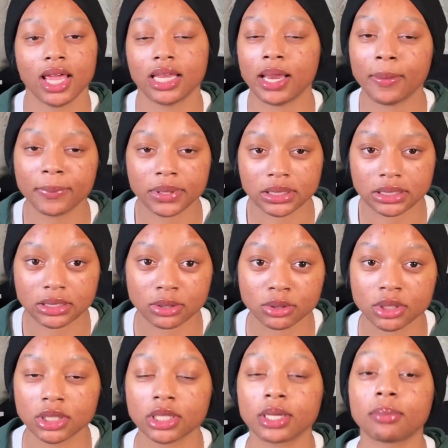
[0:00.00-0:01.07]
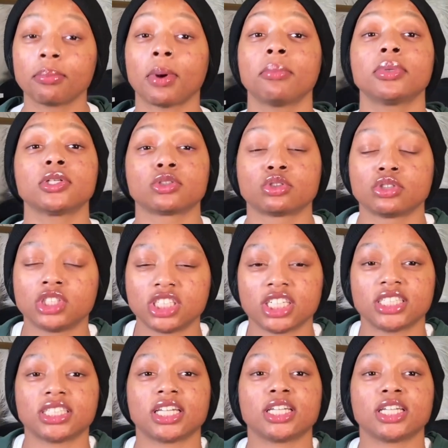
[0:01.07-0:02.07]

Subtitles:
That must so good. My brother was just